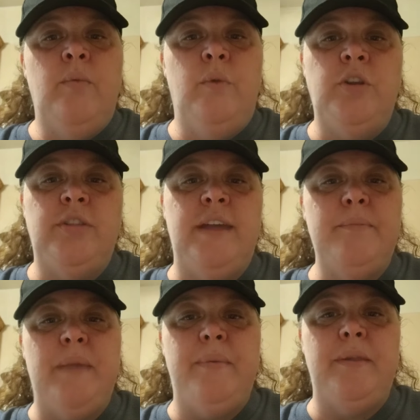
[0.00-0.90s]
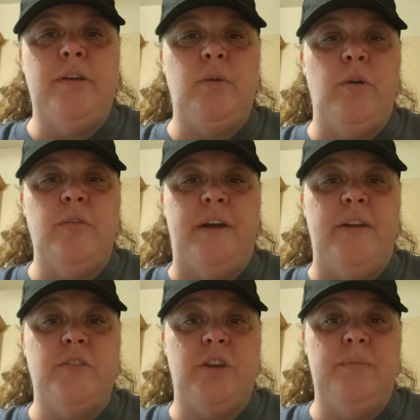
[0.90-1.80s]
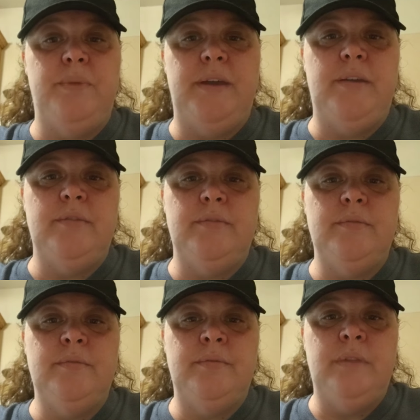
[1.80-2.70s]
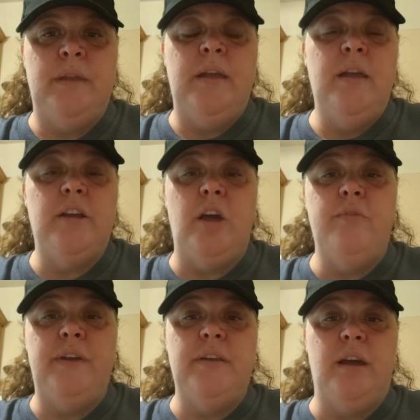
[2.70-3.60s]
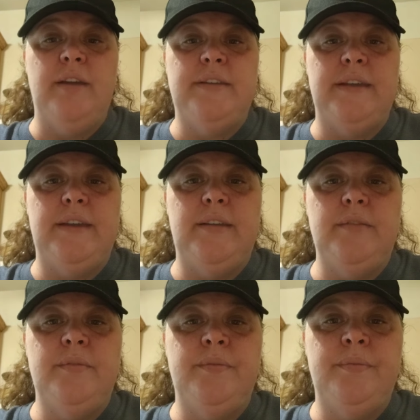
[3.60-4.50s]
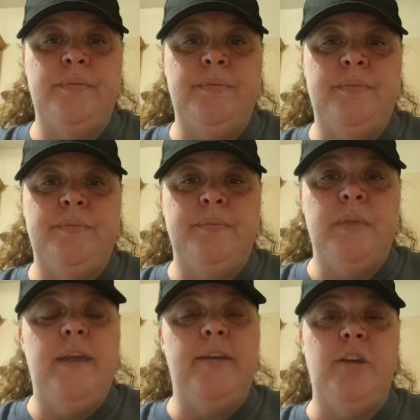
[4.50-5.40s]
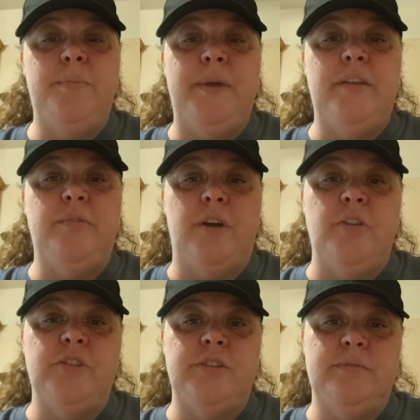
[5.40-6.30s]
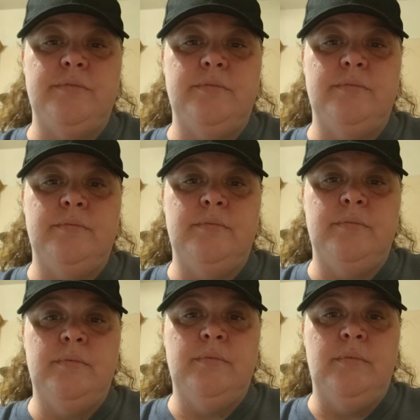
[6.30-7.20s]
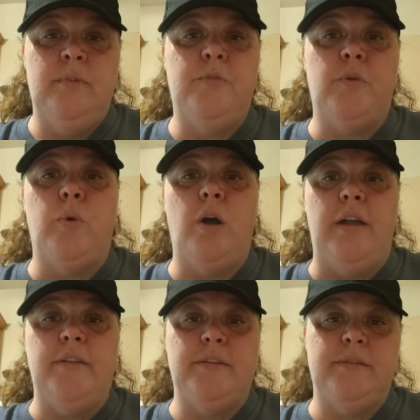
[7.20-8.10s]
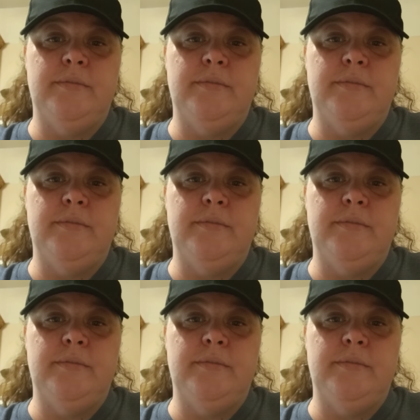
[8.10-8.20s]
What do you think maybe the coronavirus could be? COVID 19. It could be a diversion. For what?